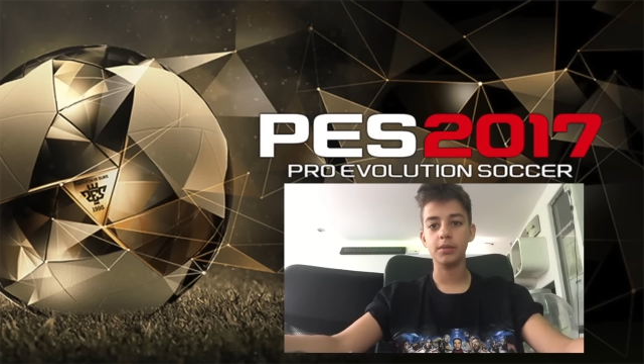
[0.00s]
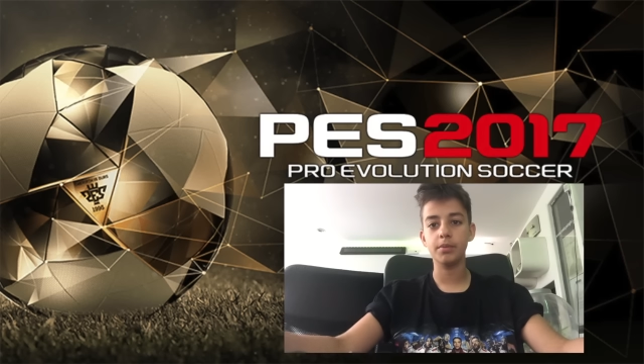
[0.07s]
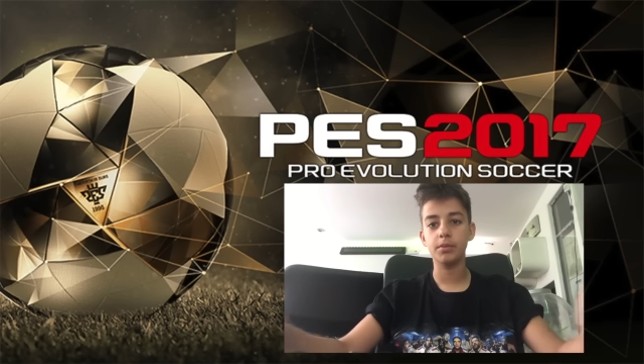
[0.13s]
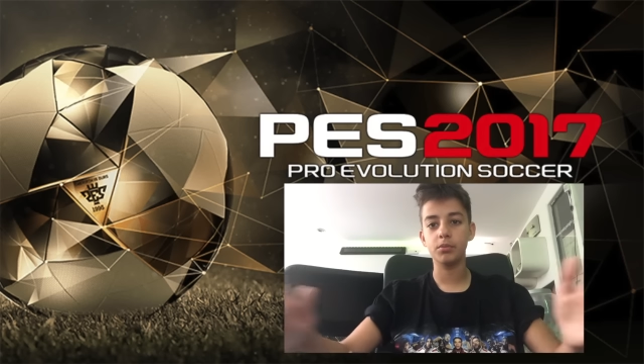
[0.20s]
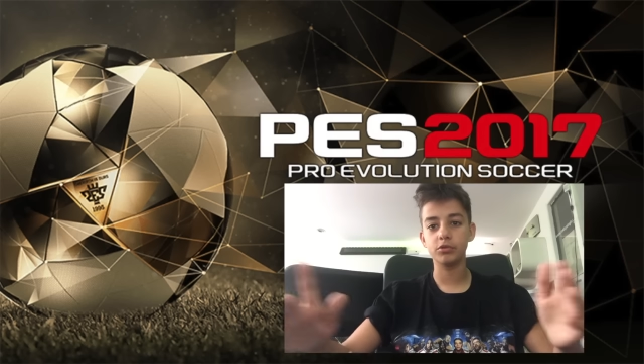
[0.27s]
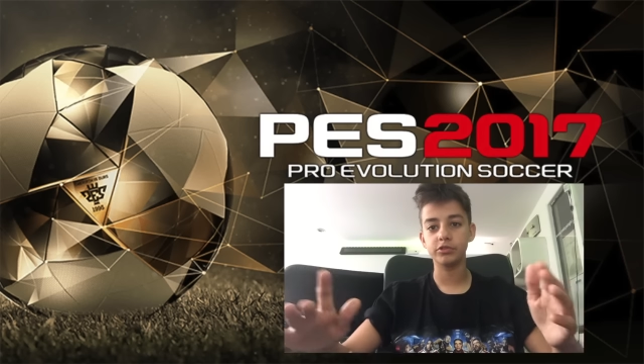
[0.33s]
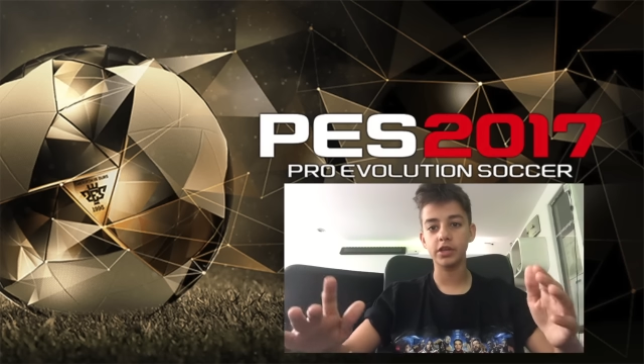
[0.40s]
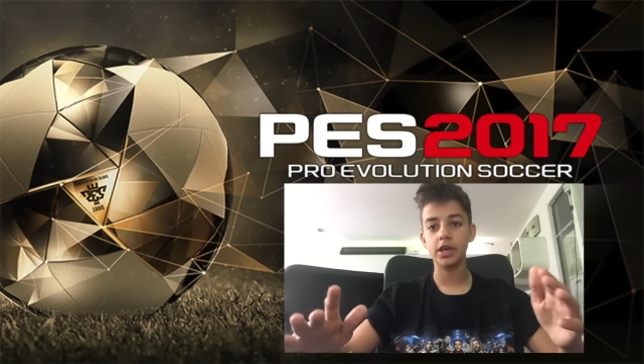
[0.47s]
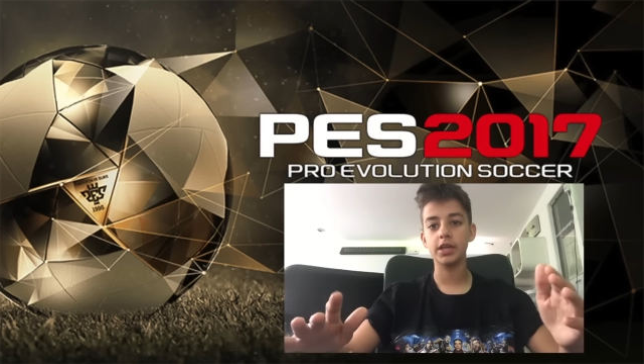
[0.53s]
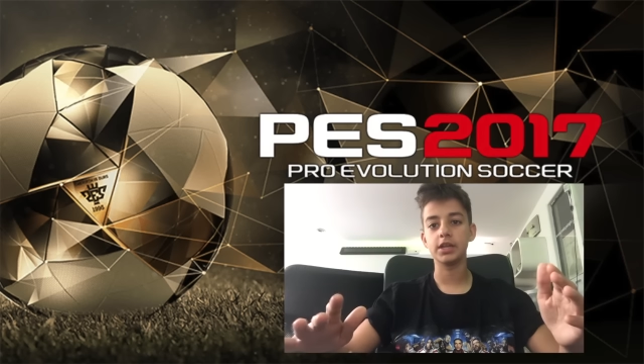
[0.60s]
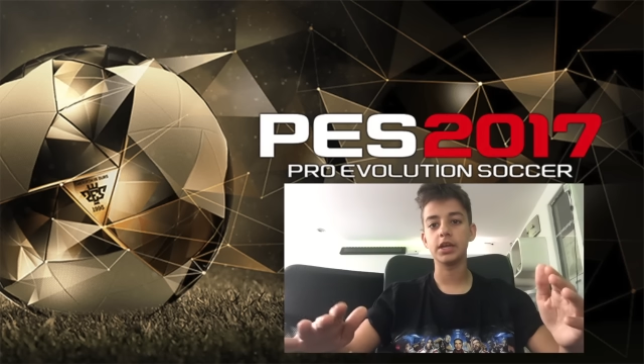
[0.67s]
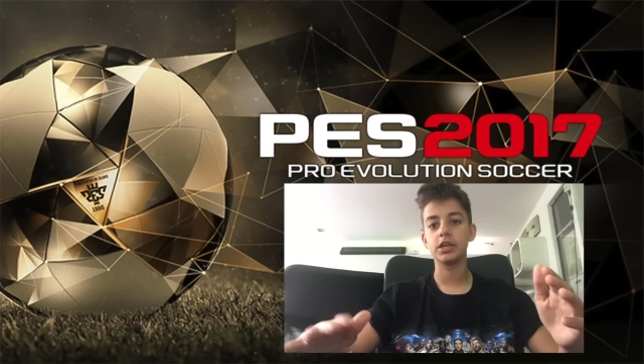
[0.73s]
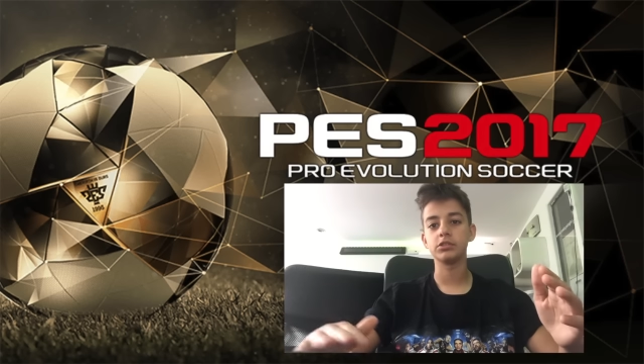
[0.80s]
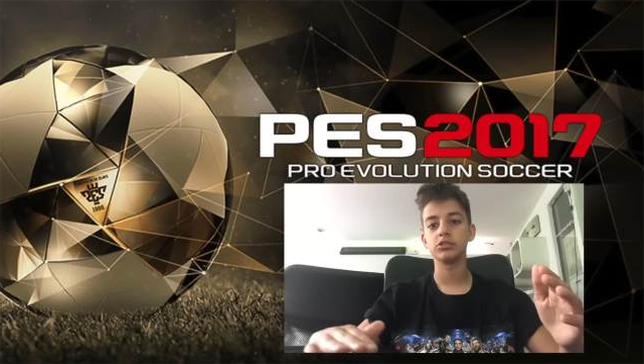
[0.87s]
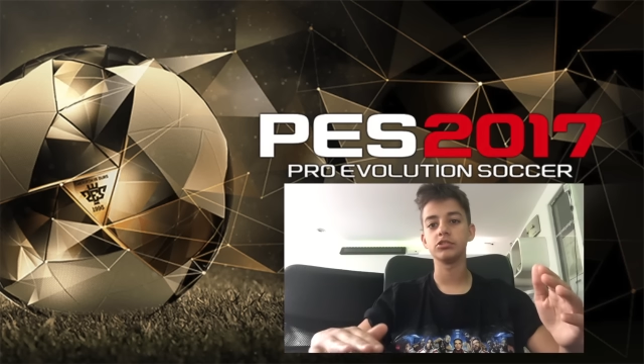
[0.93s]
people are saying
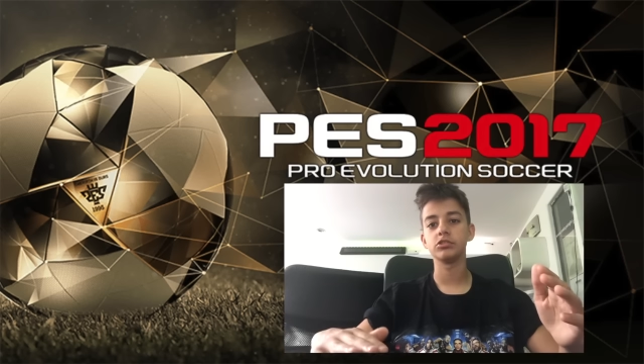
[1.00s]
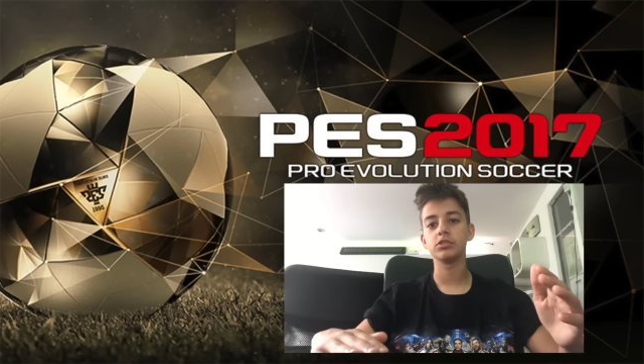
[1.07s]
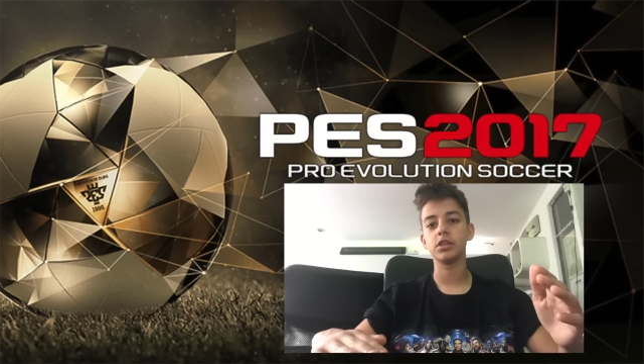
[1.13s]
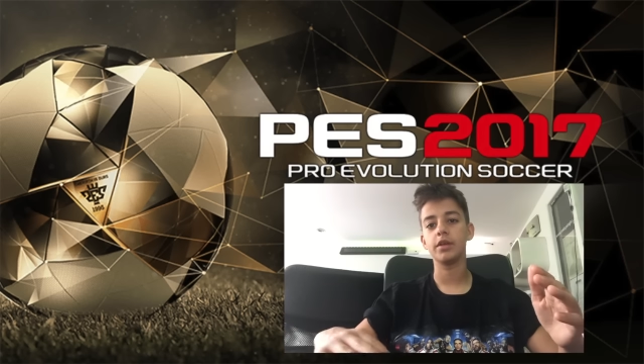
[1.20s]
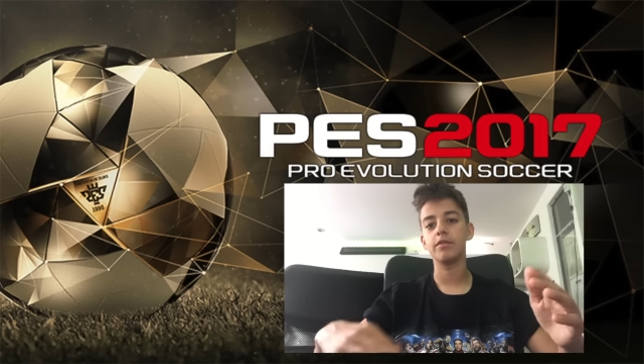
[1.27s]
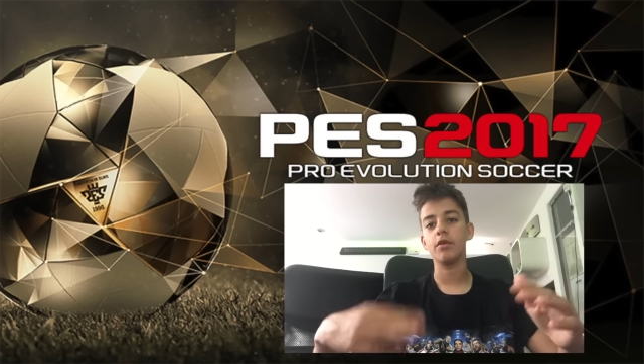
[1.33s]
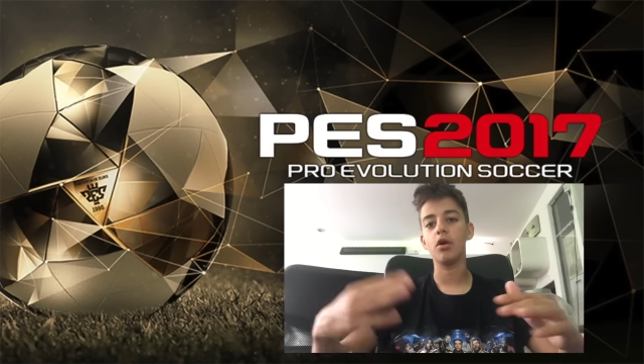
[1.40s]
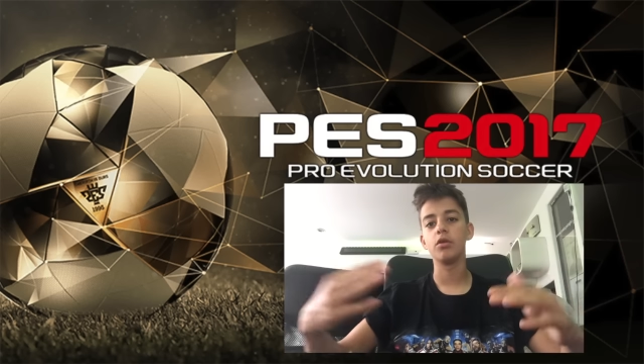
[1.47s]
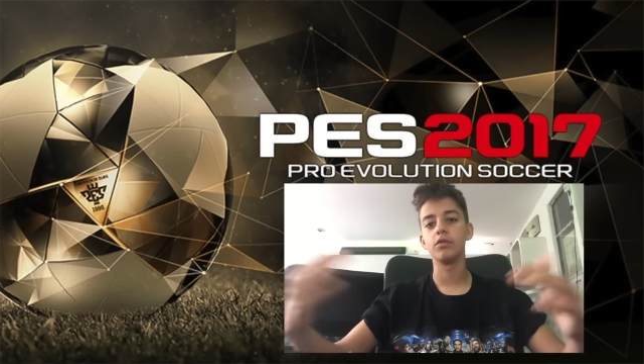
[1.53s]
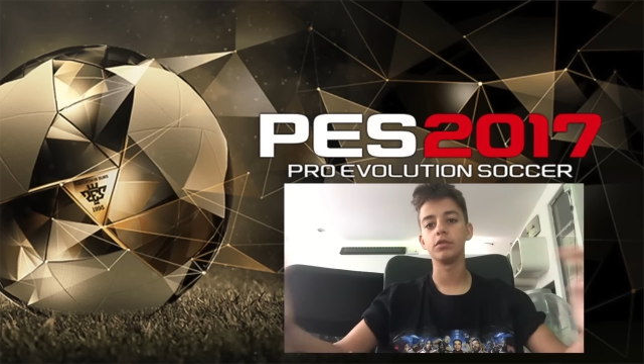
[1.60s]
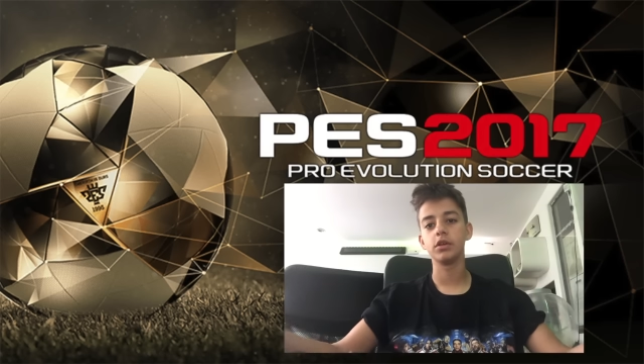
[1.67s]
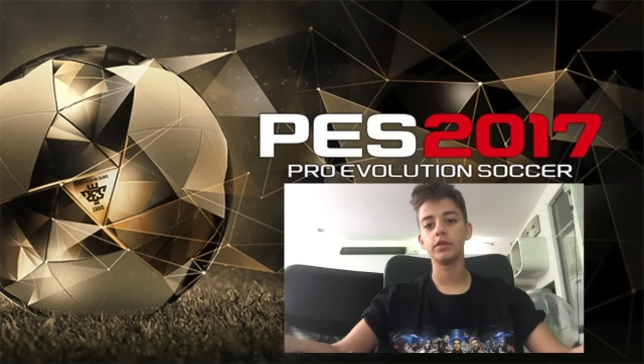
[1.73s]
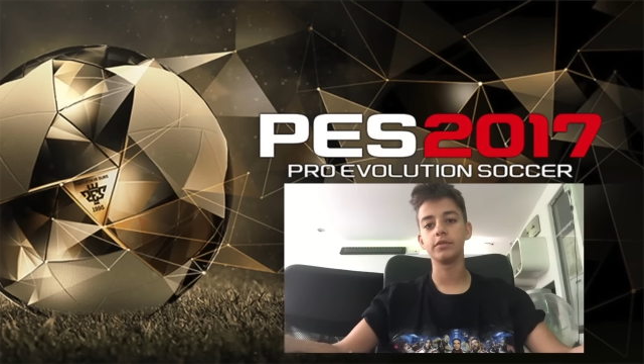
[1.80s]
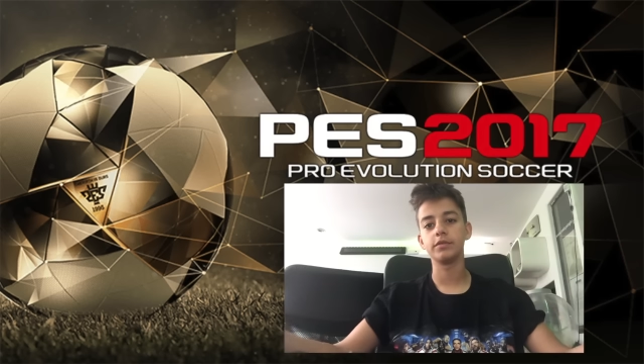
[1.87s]
that are just they've overdone